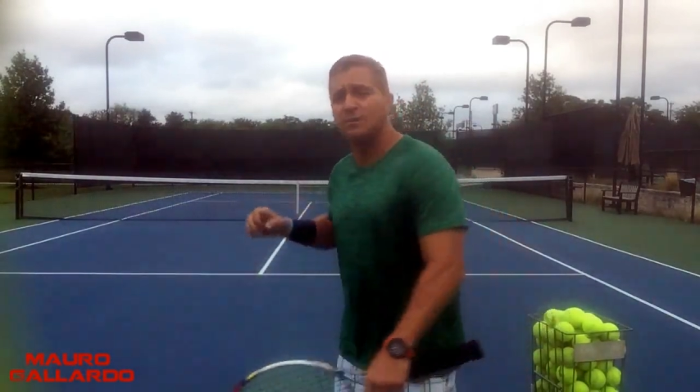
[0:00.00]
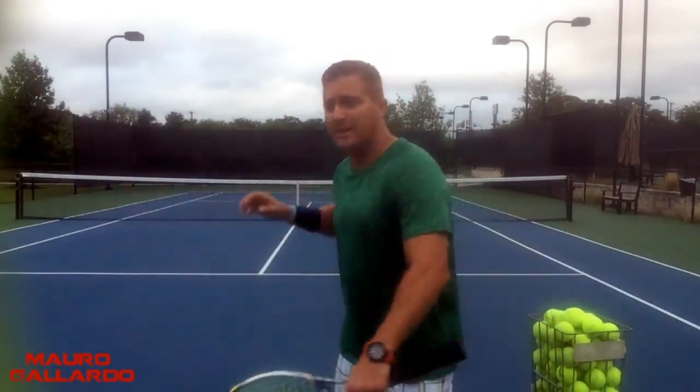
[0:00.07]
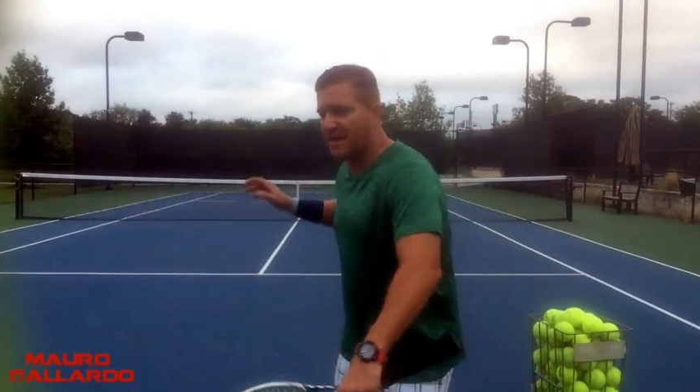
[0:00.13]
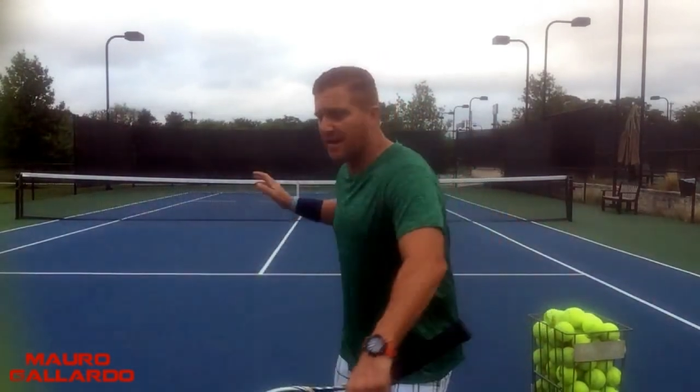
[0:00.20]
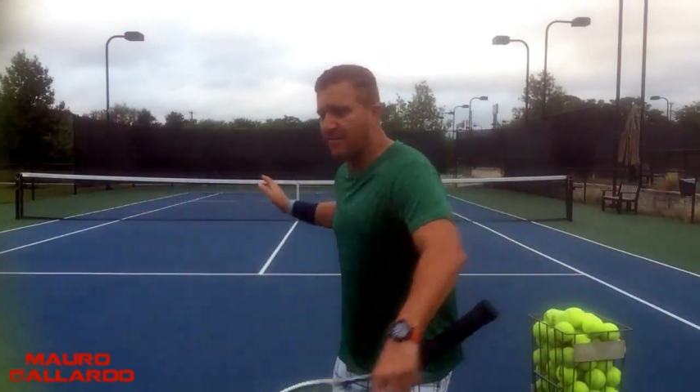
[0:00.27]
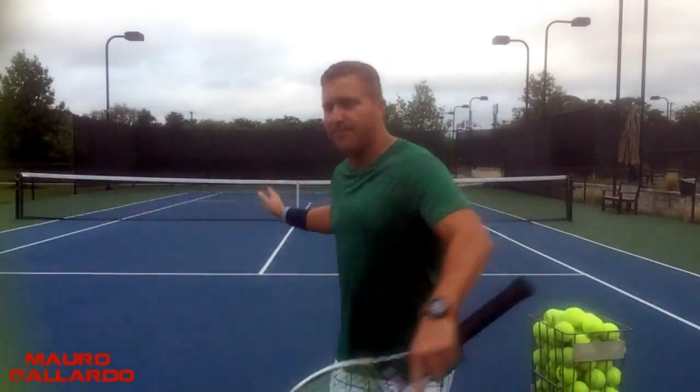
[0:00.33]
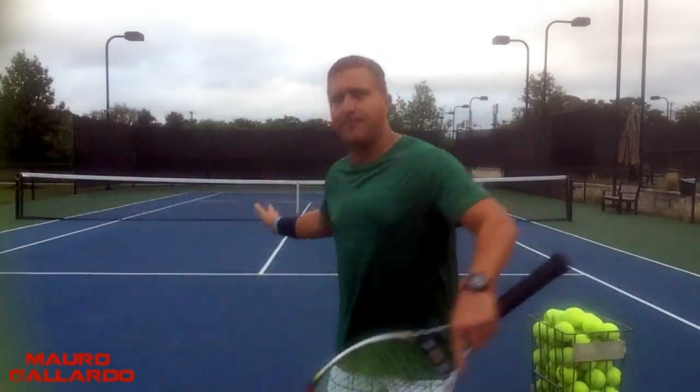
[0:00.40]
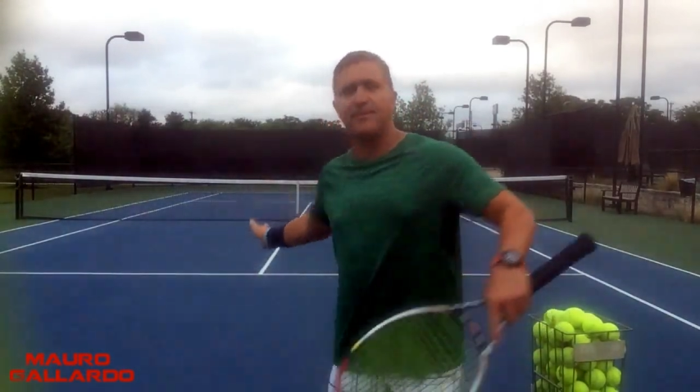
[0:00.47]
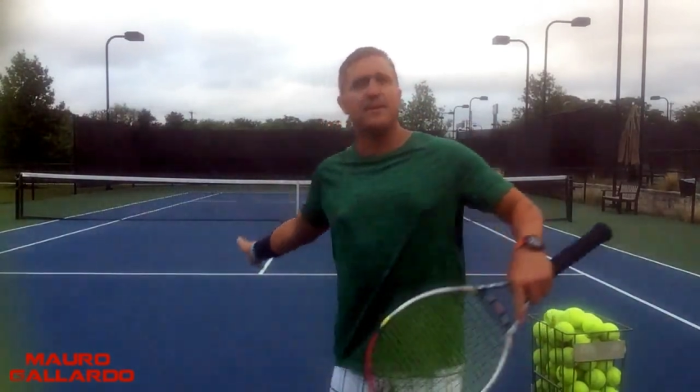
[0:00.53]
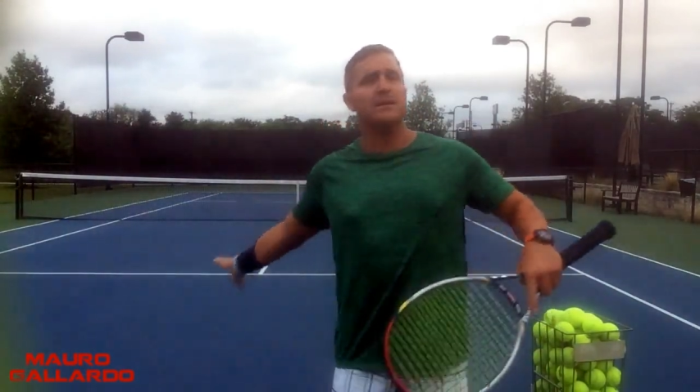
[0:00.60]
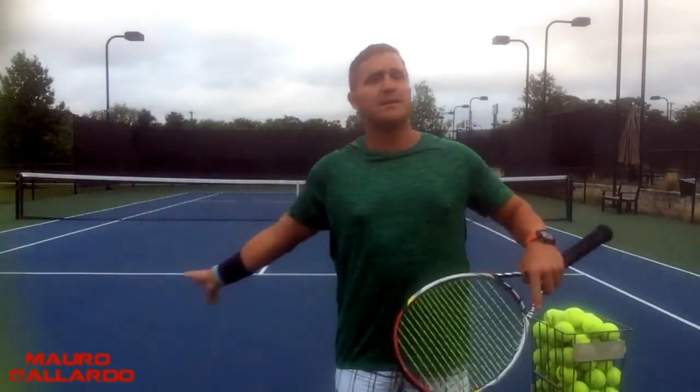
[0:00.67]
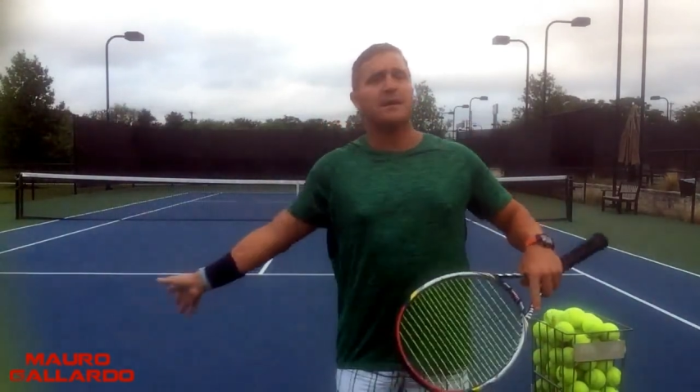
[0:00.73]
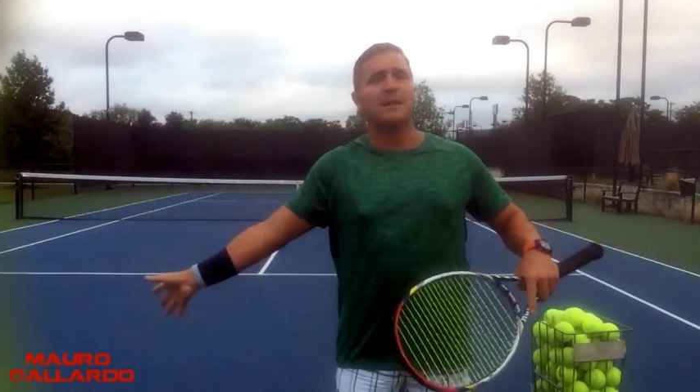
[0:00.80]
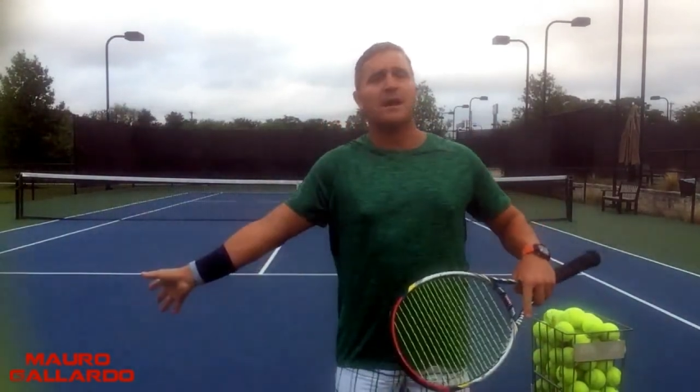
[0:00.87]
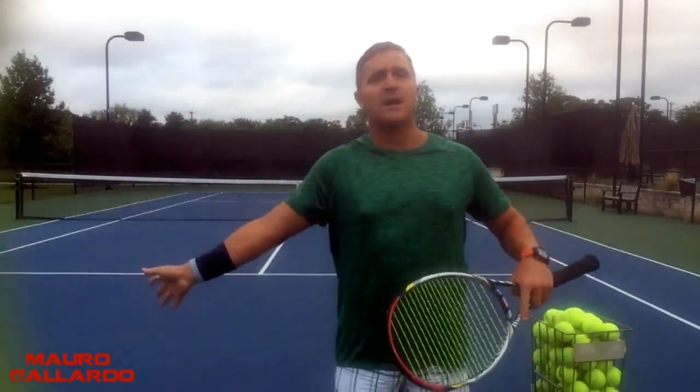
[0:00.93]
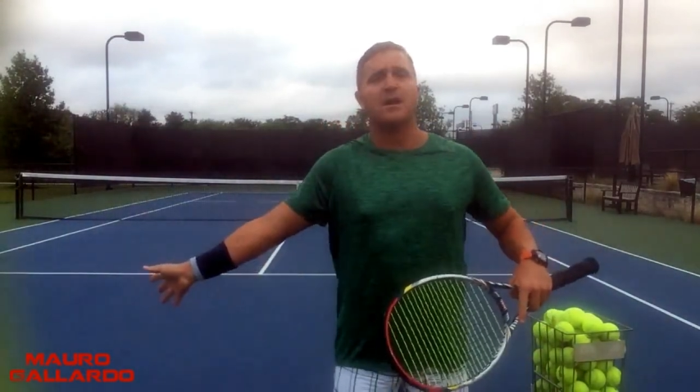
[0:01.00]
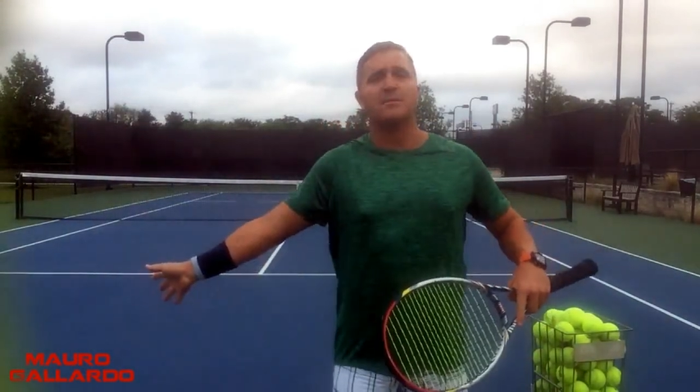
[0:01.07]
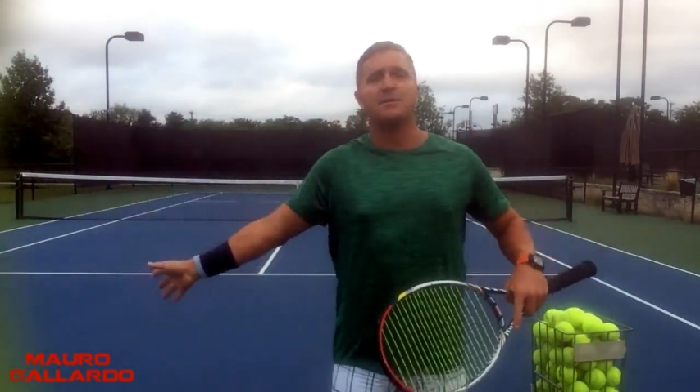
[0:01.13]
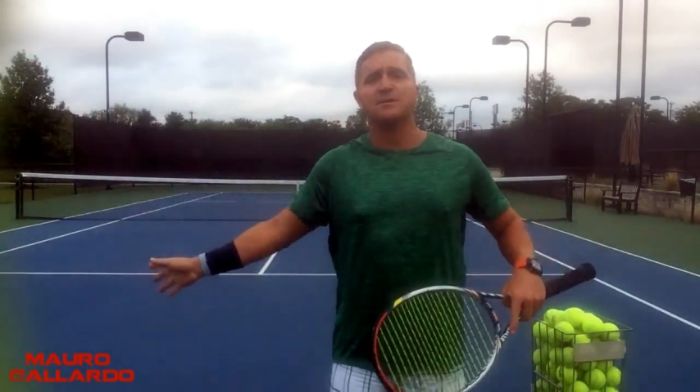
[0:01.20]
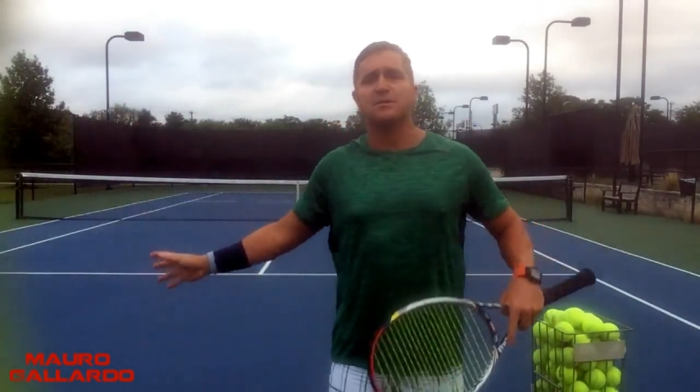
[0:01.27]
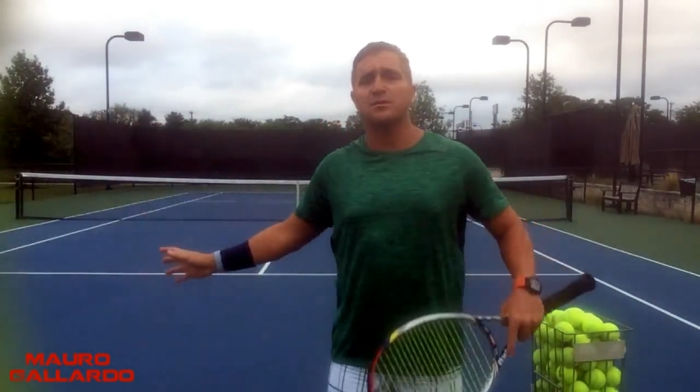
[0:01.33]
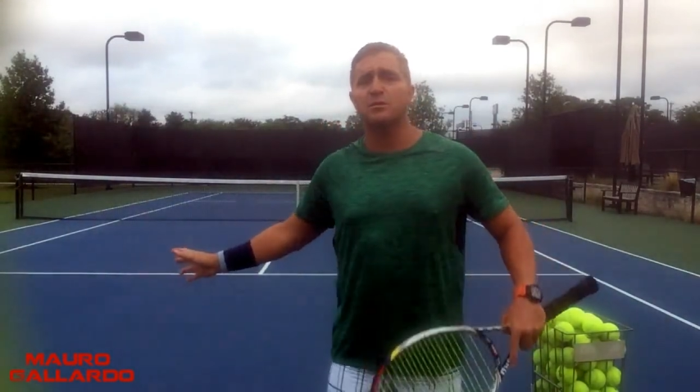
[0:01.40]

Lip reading: You gotta feel that arm is